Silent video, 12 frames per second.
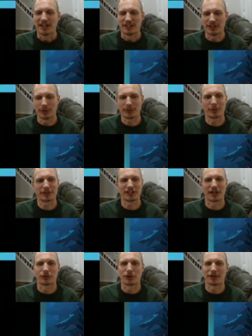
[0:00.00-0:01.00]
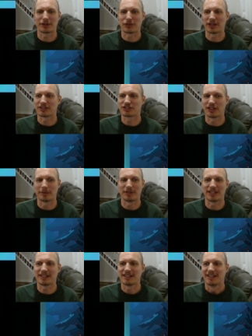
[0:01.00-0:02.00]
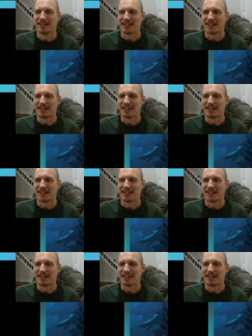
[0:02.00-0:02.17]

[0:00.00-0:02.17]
You know what the ironic thing is going to be?